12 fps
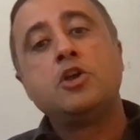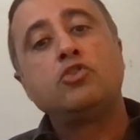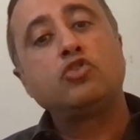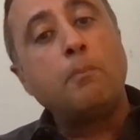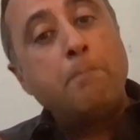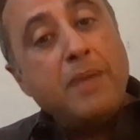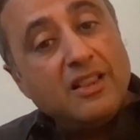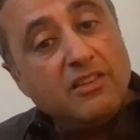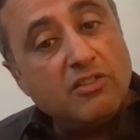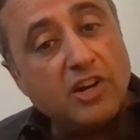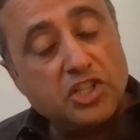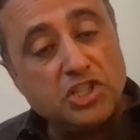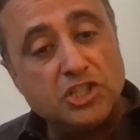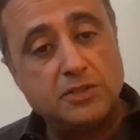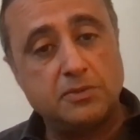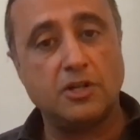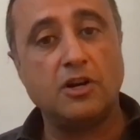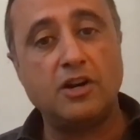So build these
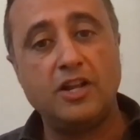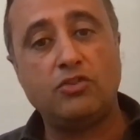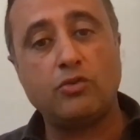relationships early.